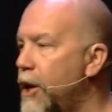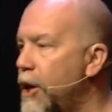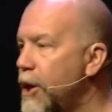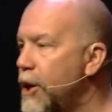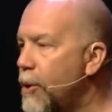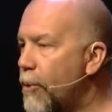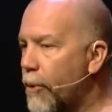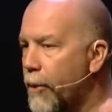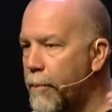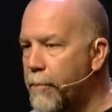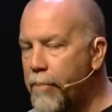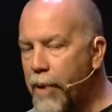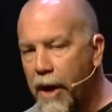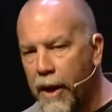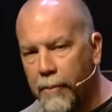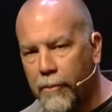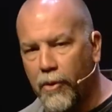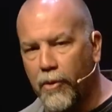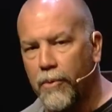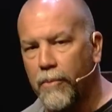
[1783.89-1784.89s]
you are
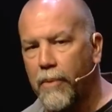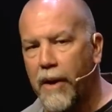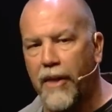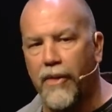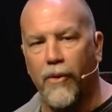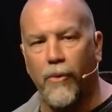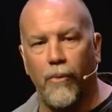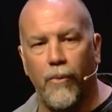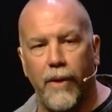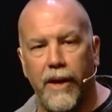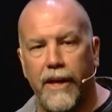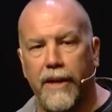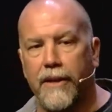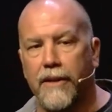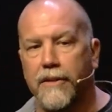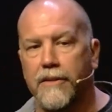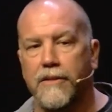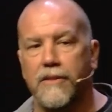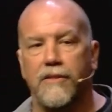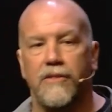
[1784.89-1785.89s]
pummeled by the
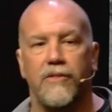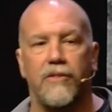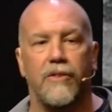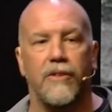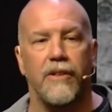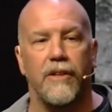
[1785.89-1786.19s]
winds